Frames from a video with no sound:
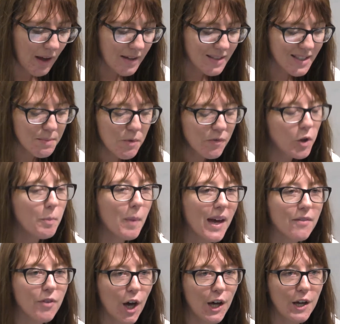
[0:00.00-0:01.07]
Some of you may
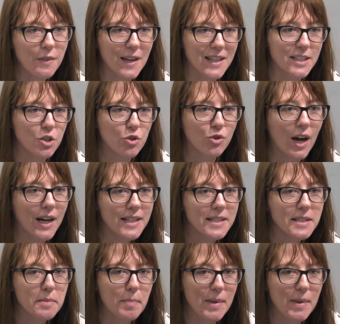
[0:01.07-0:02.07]
have heard that a Trident